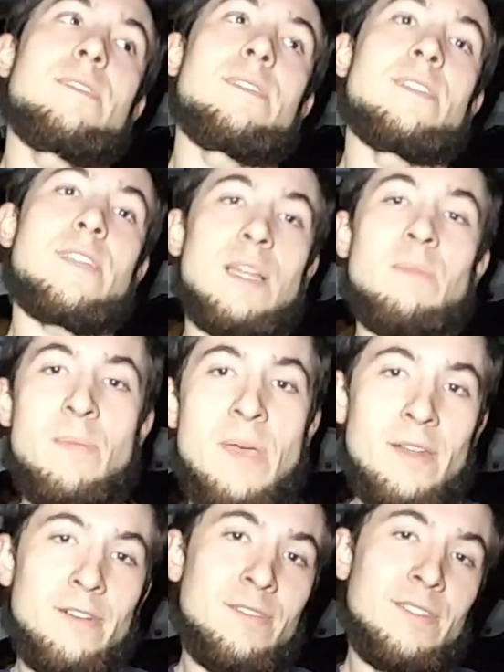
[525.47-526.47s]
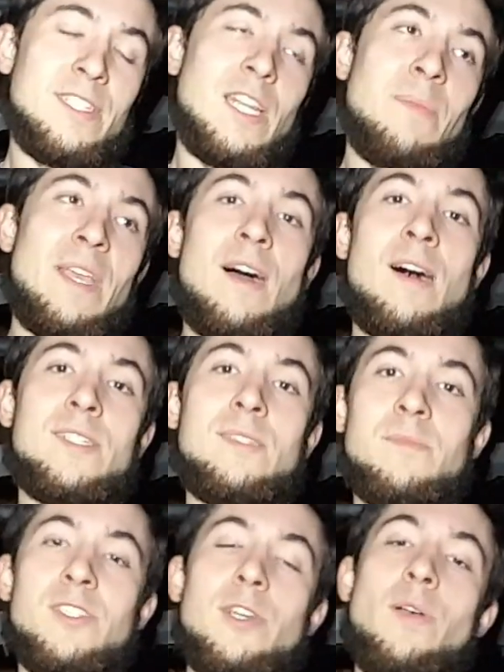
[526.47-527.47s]
It's going to be better. It's going to be
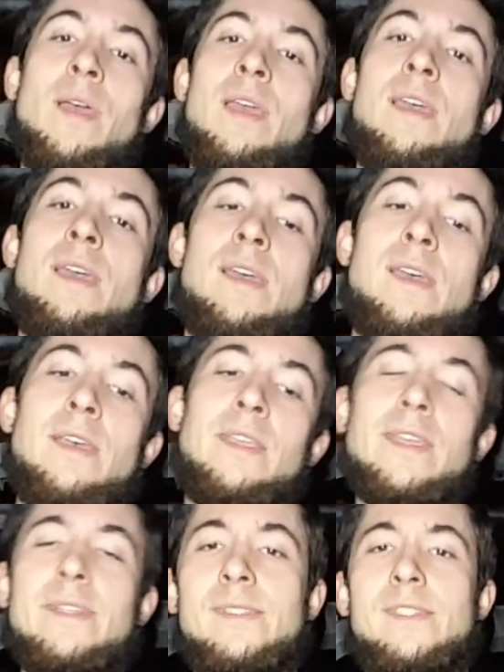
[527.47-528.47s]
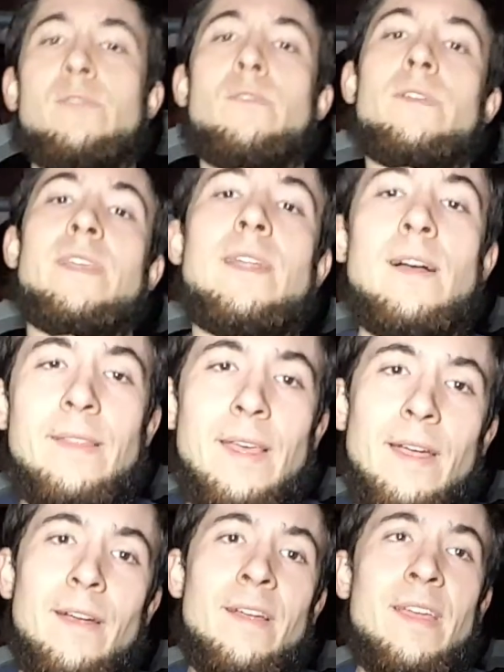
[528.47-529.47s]
awesome. So get Discord, get on
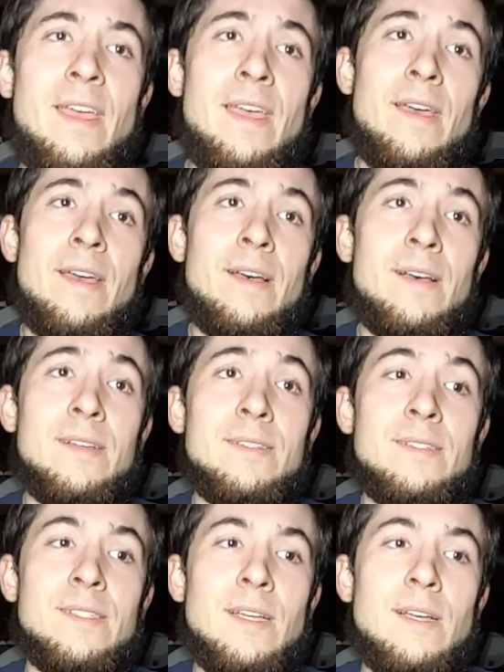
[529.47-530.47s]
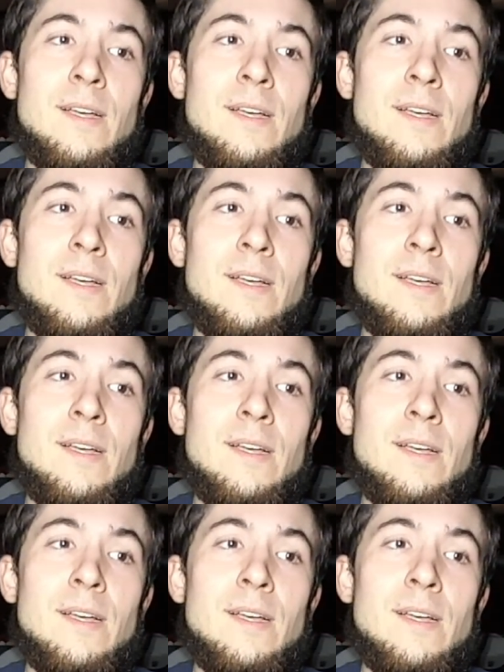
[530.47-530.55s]
there, and